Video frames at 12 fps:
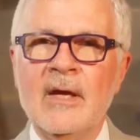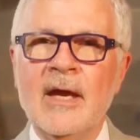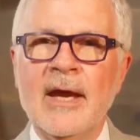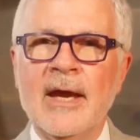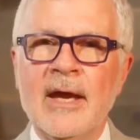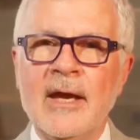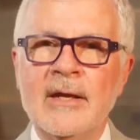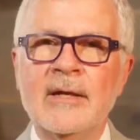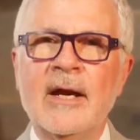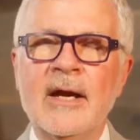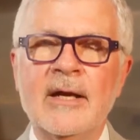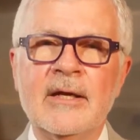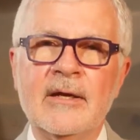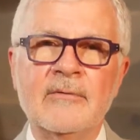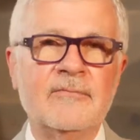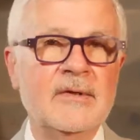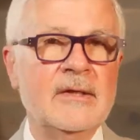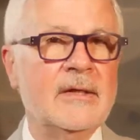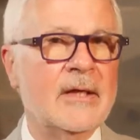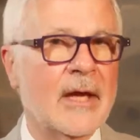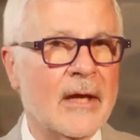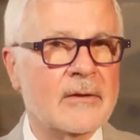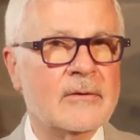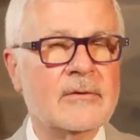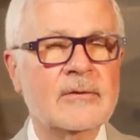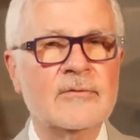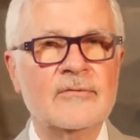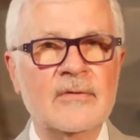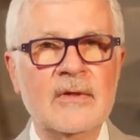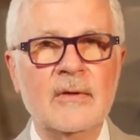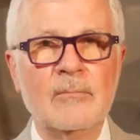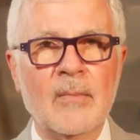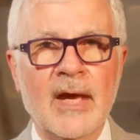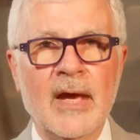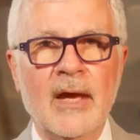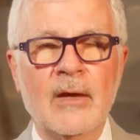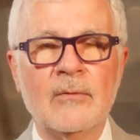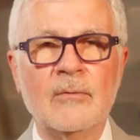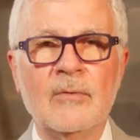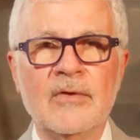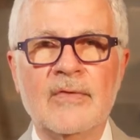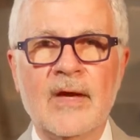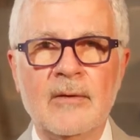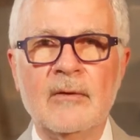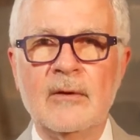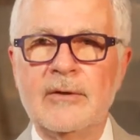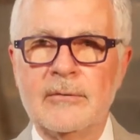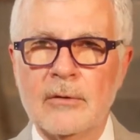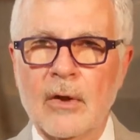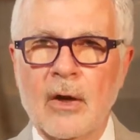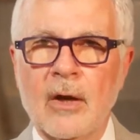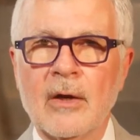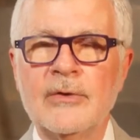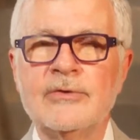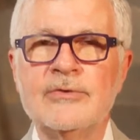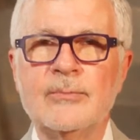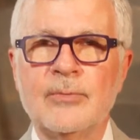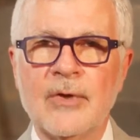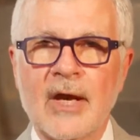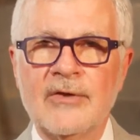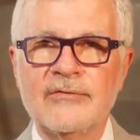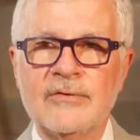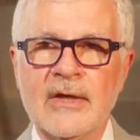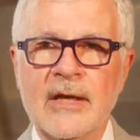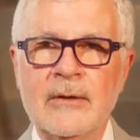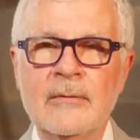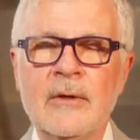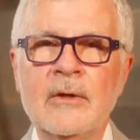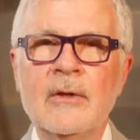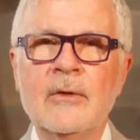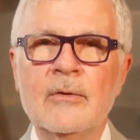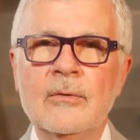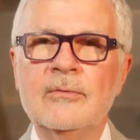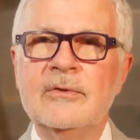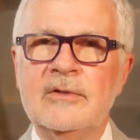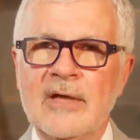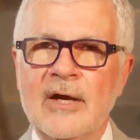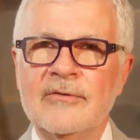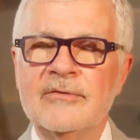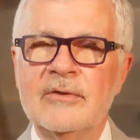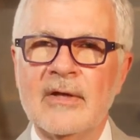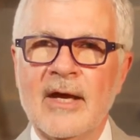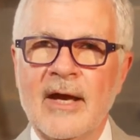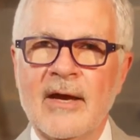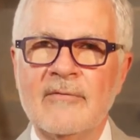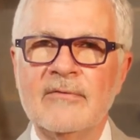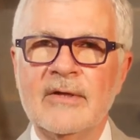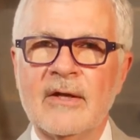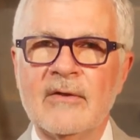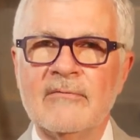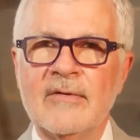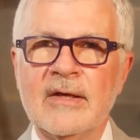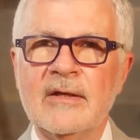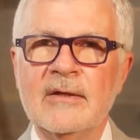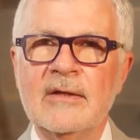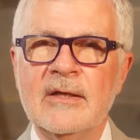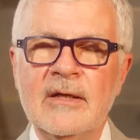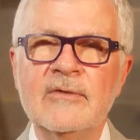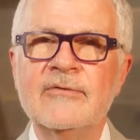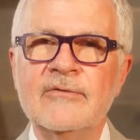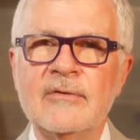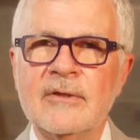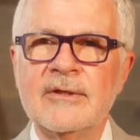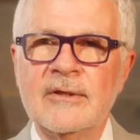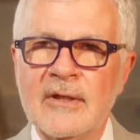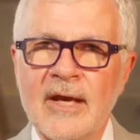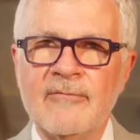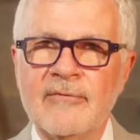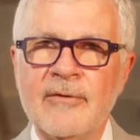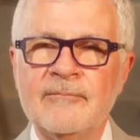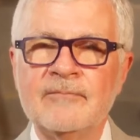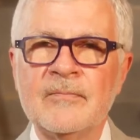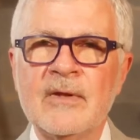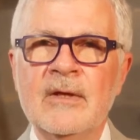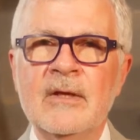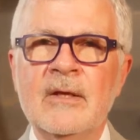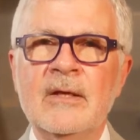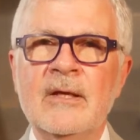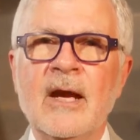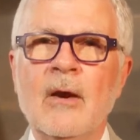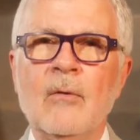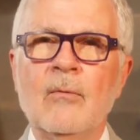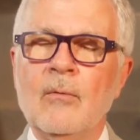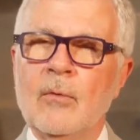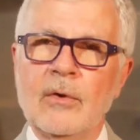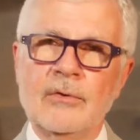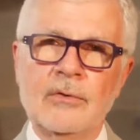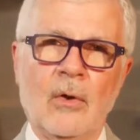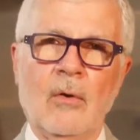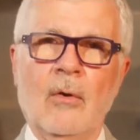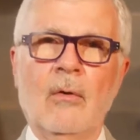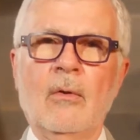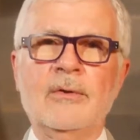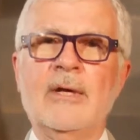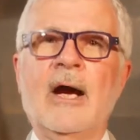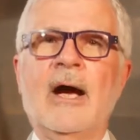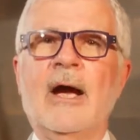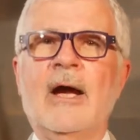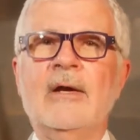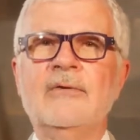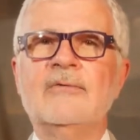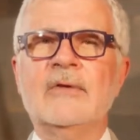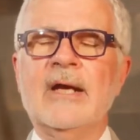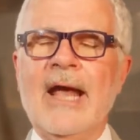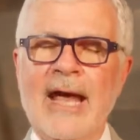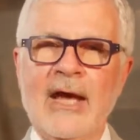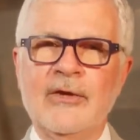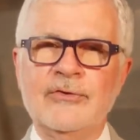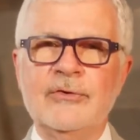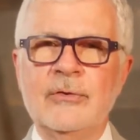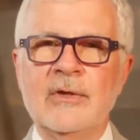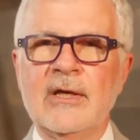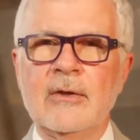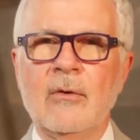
And I have yet to see a man with an enlarged prostate who doesn't have an elevated insulin level. Now, we're told, guys, that as you get